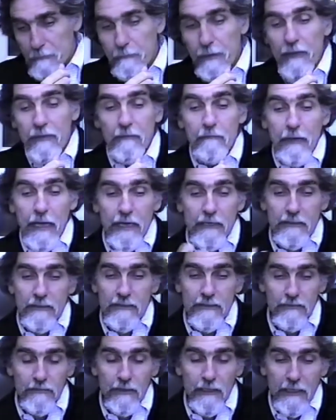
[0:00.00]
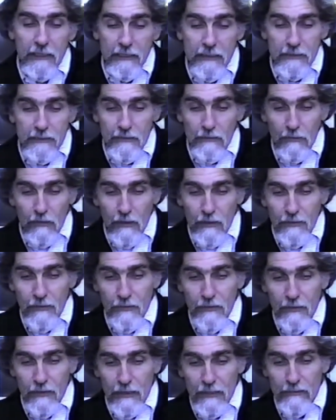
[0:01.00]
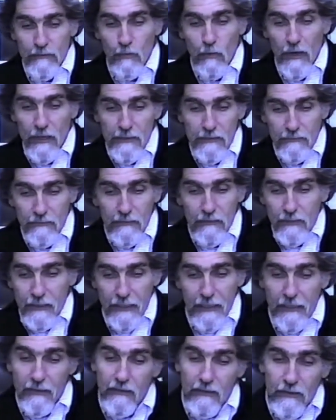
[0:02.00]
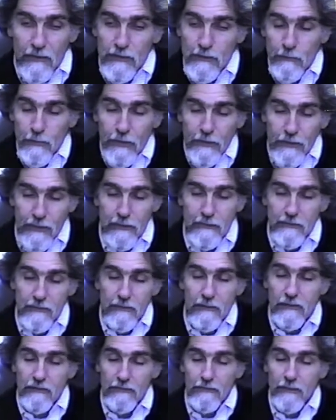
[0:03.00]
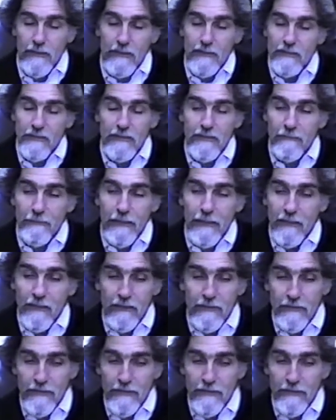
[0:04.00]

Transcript: Mathematics is related to is ways of looking at our experience. That's what it is to me.